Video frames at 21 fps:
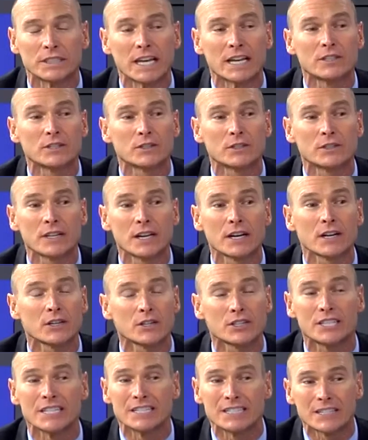denture there,
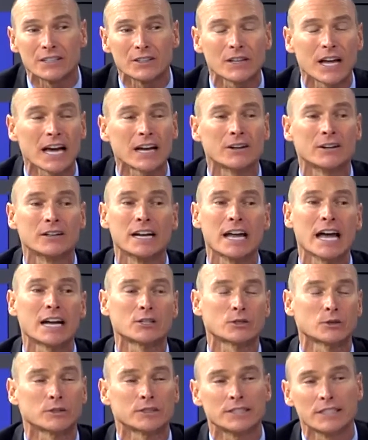she still had her
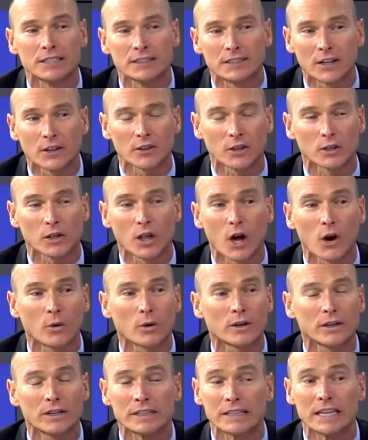natural teeth on the
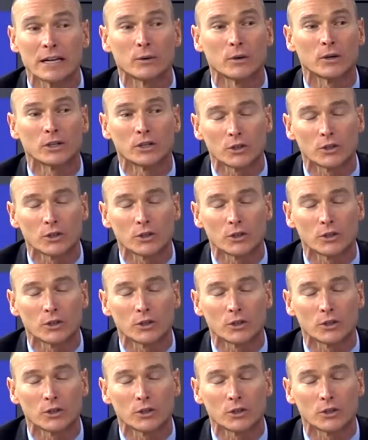lower, and they were